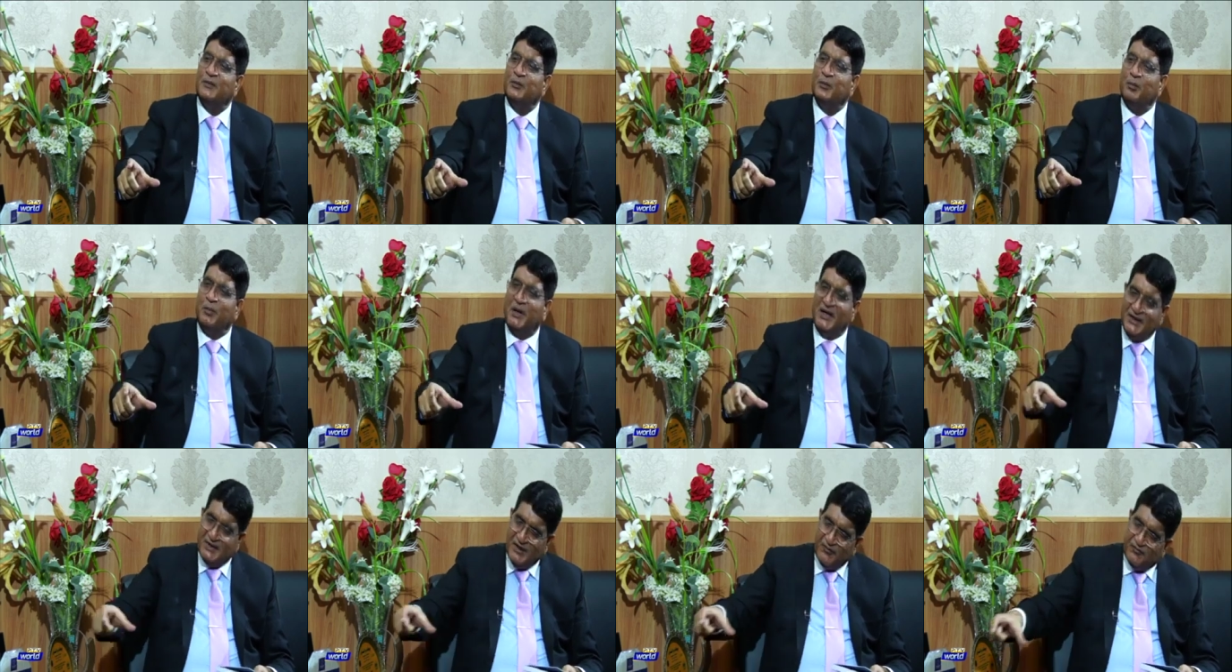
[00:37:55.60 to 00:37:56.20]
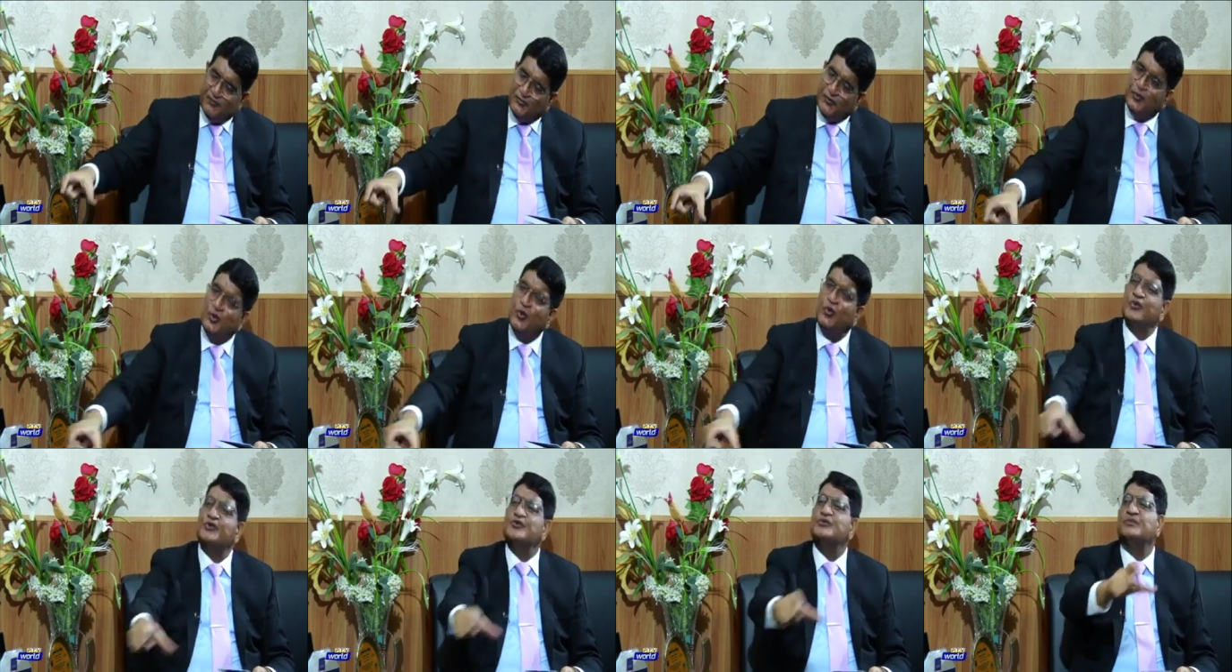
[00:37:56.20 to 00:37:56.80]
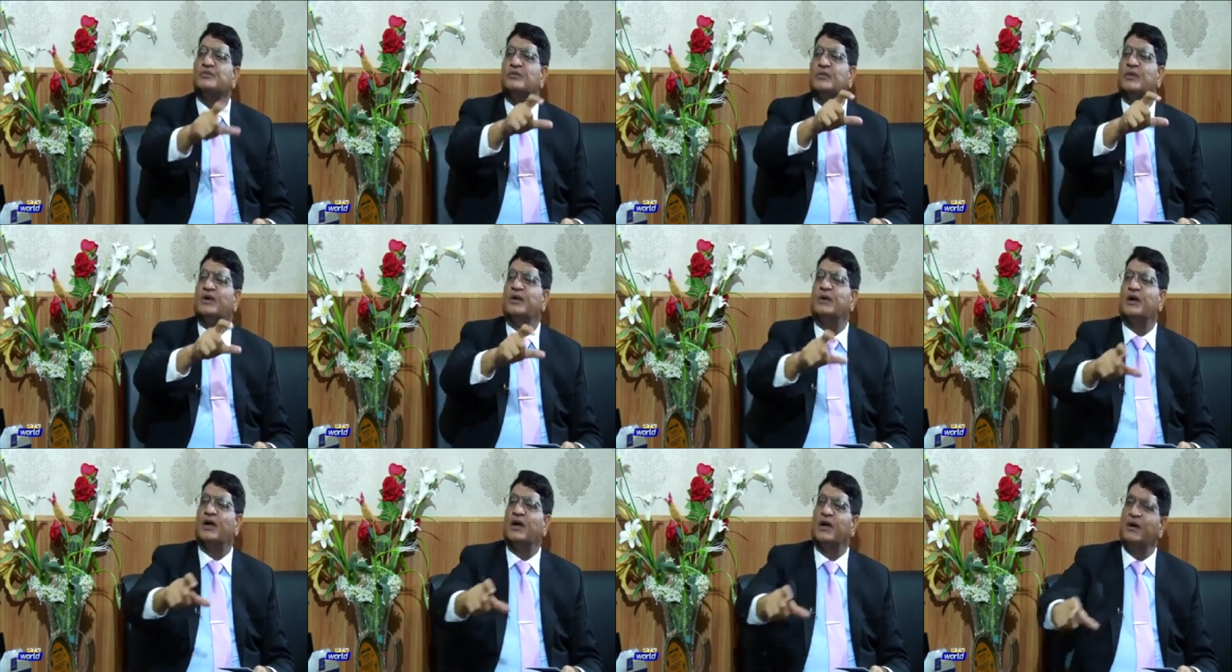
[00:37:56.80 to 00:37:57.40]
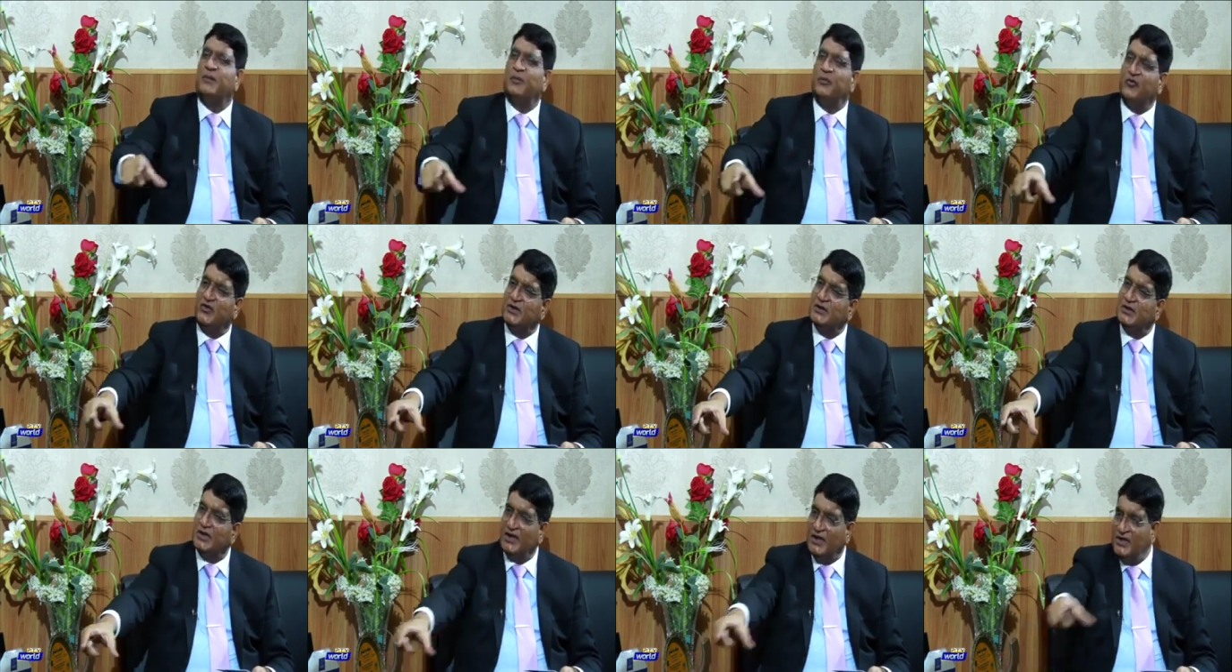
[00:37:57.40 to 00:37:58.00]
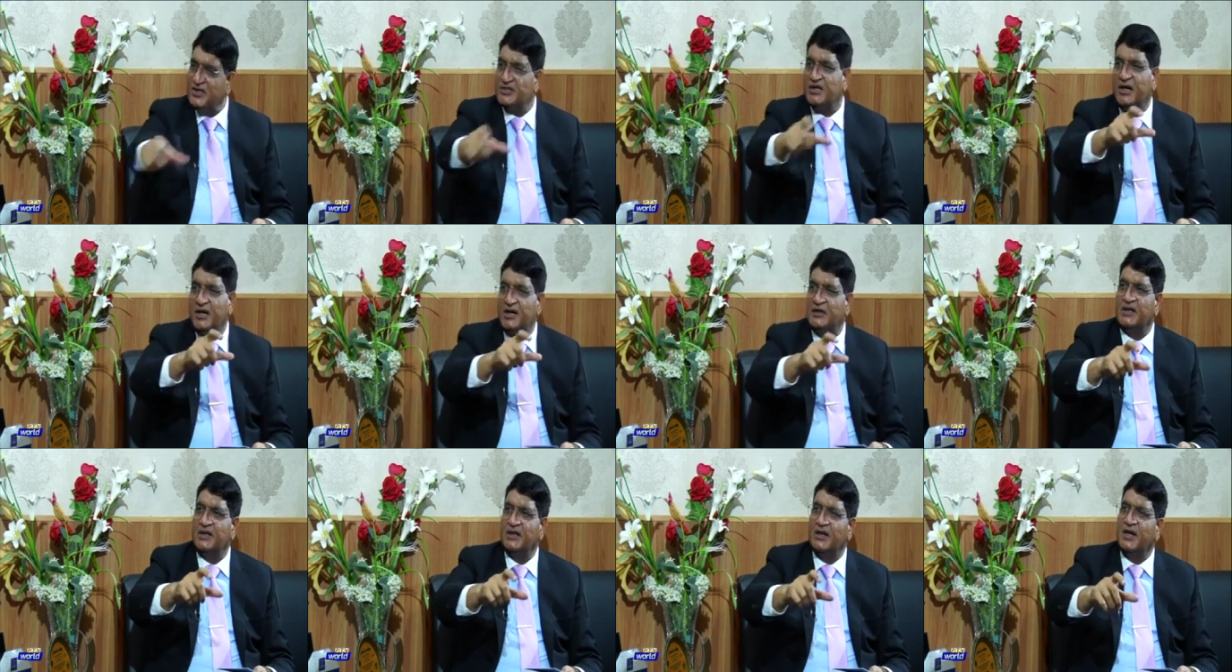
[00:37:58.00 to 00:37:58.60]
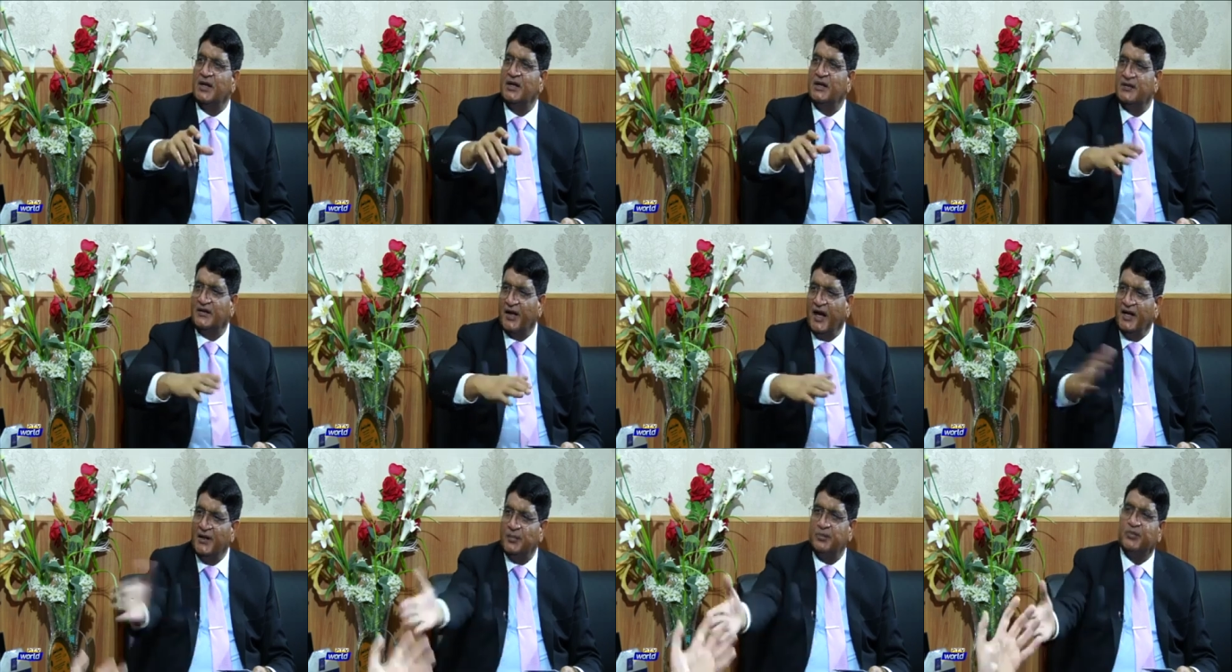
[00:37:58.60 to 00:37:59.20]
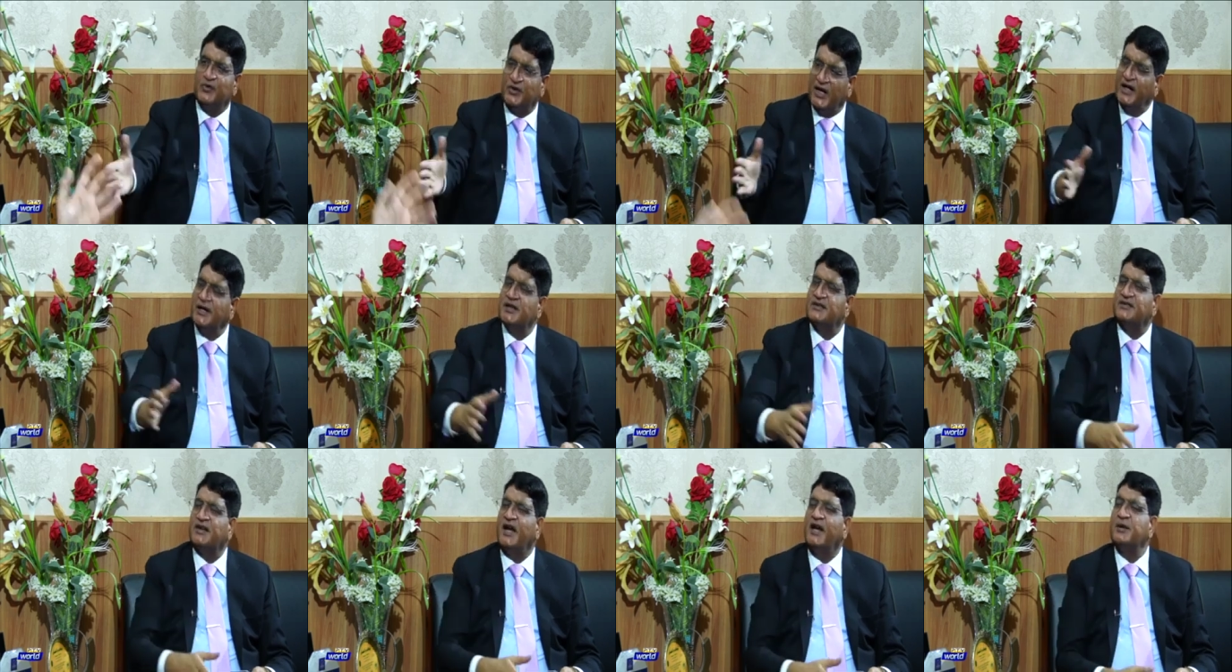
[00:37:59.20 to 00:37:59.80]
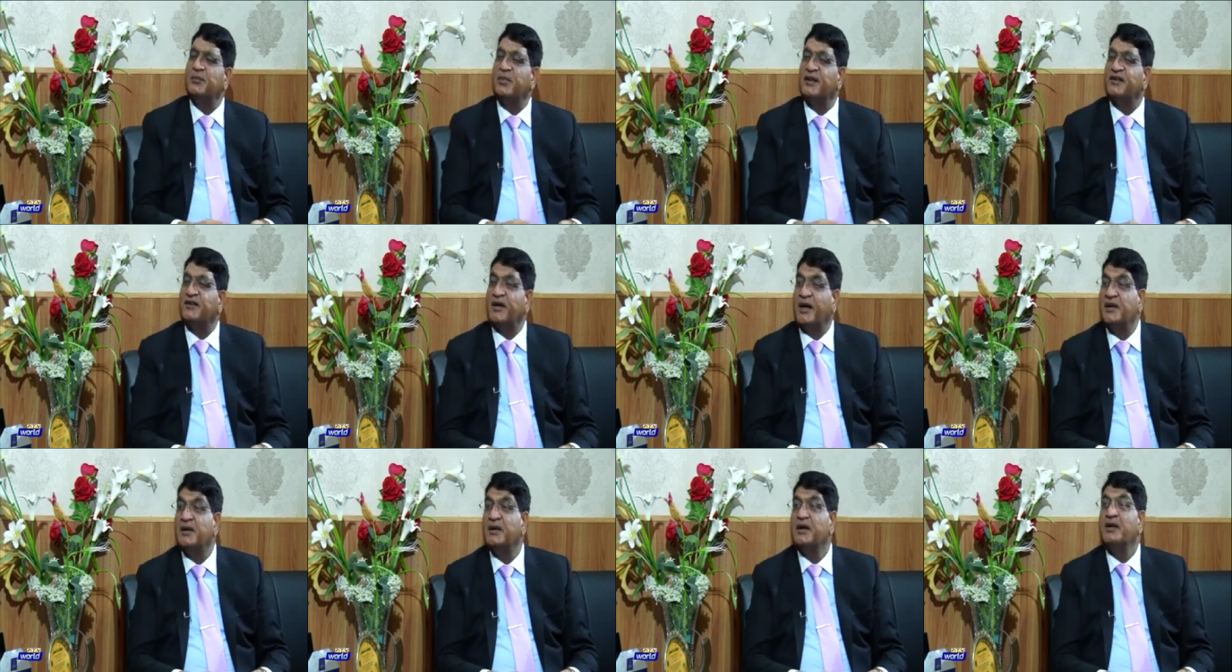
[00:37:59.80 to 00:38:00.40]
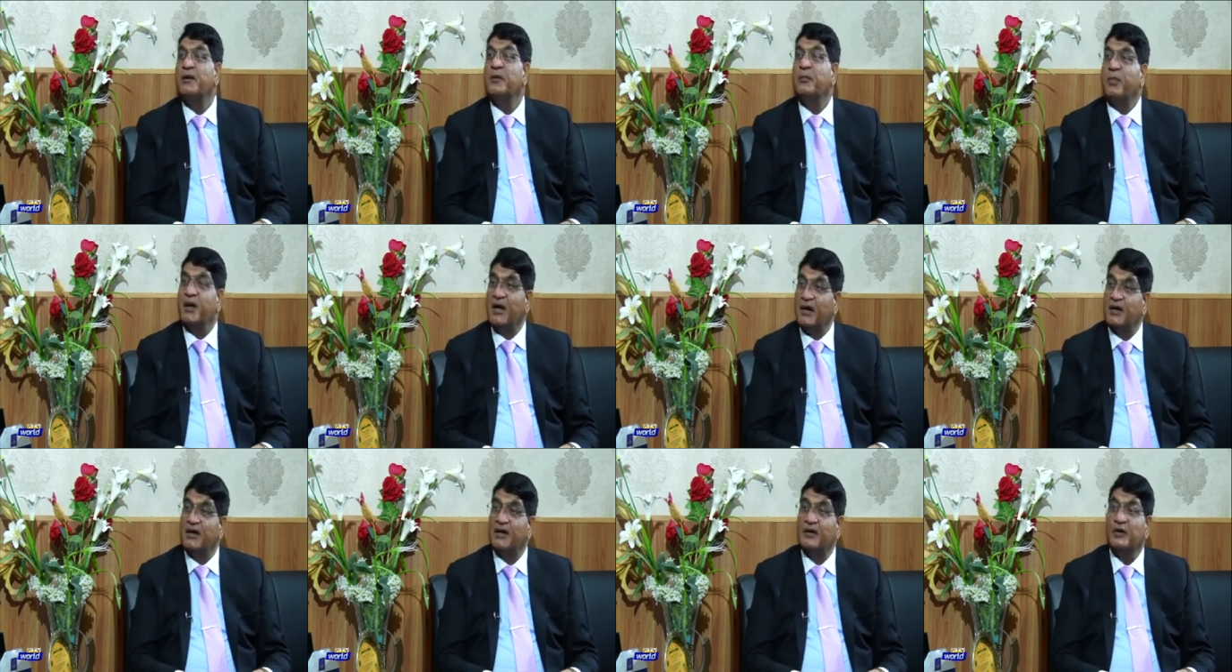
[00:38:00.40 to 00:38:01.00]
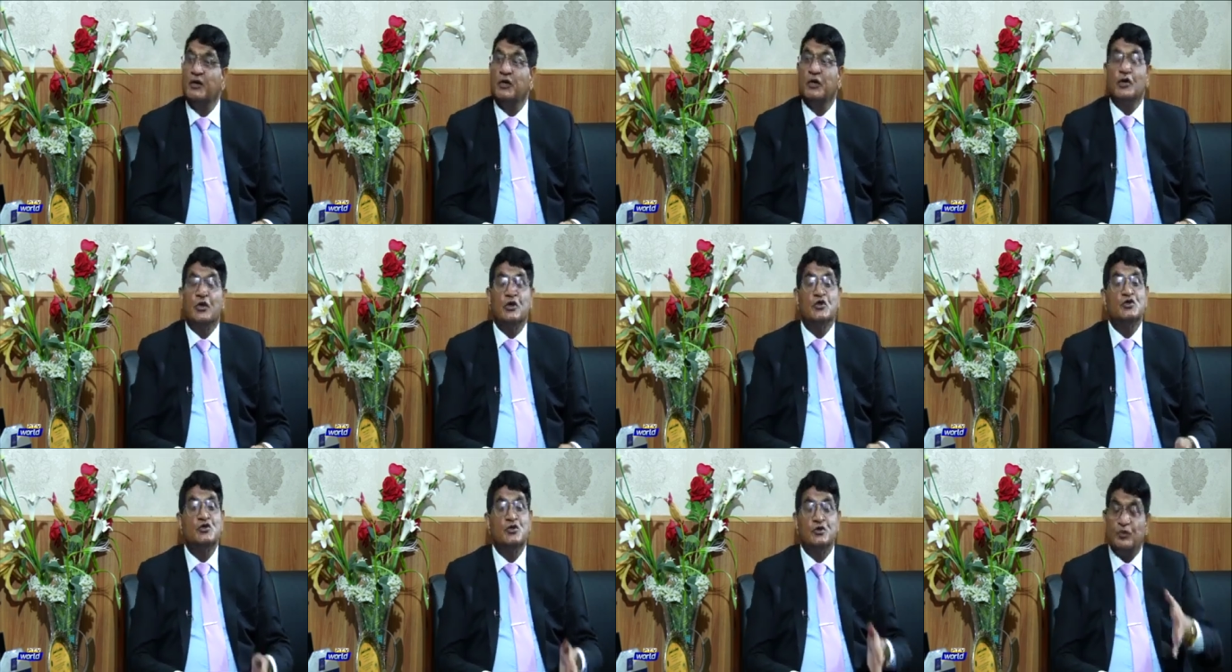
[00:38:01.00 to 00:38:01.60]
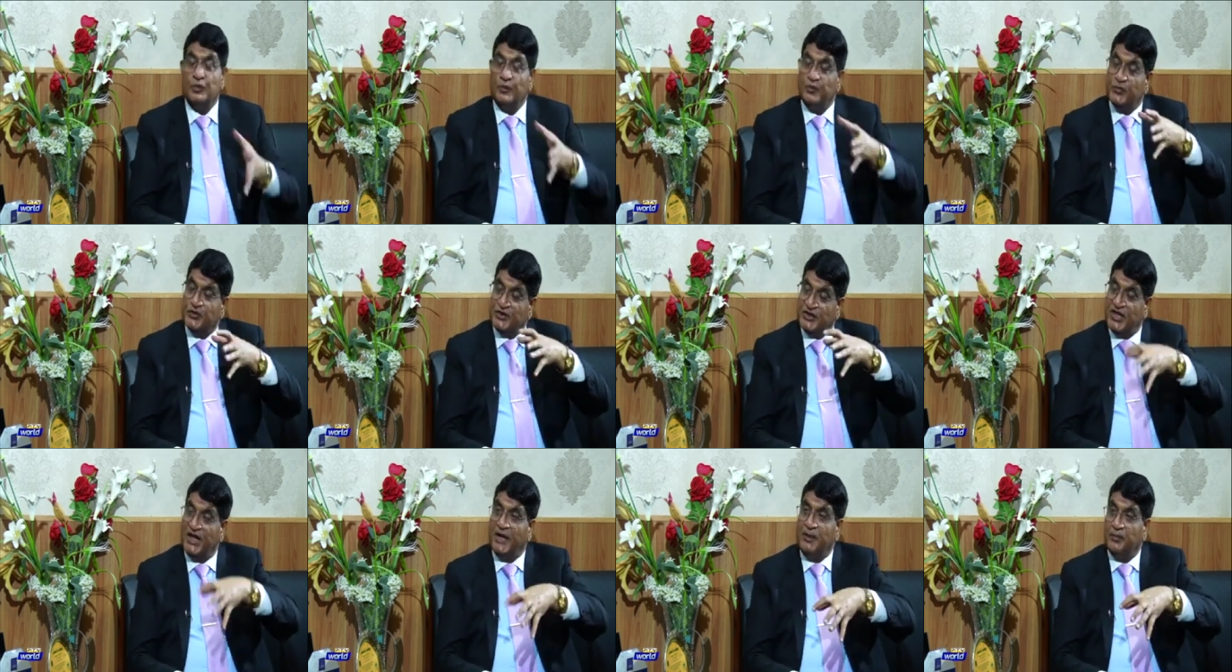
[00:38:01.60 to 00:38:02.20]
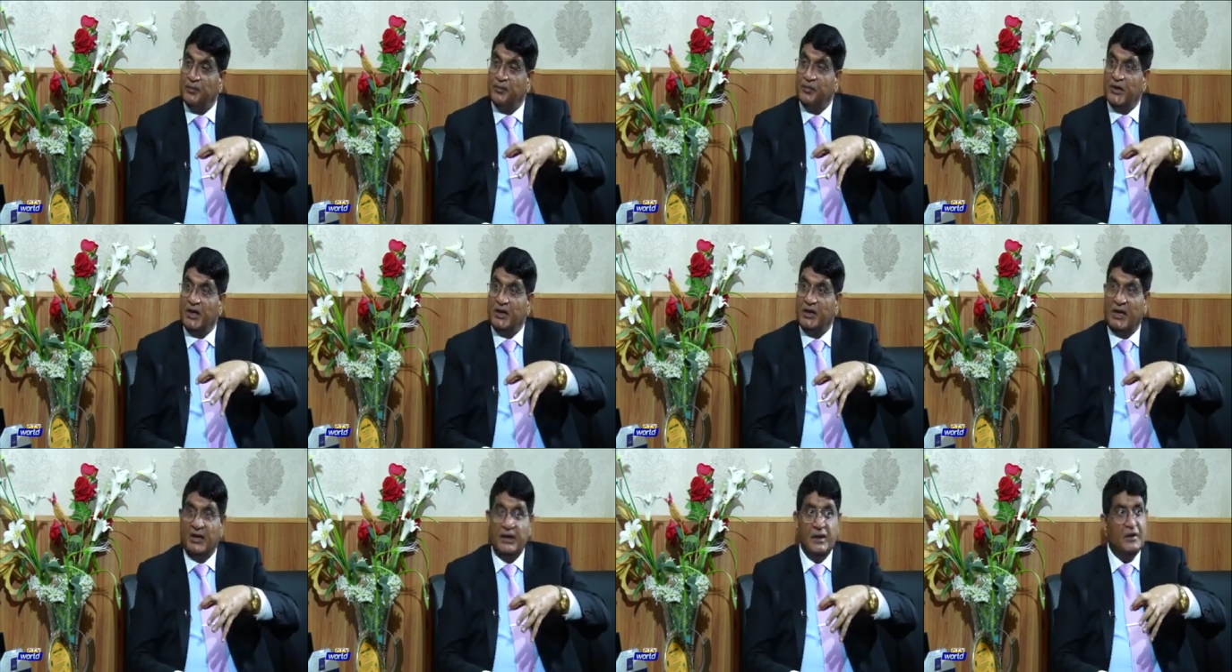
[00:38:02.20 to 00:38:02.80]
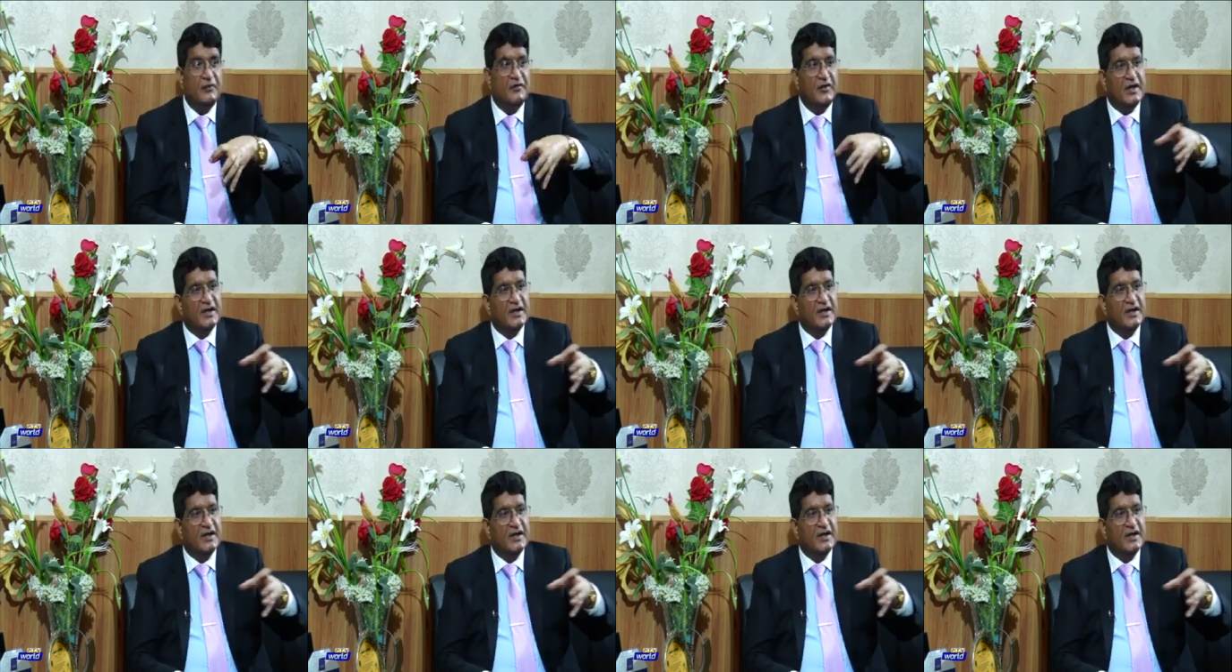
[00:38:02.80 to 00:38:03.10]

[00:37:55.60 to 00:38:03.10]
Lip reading: but they flowed with each other, side by side, parallel. So same, for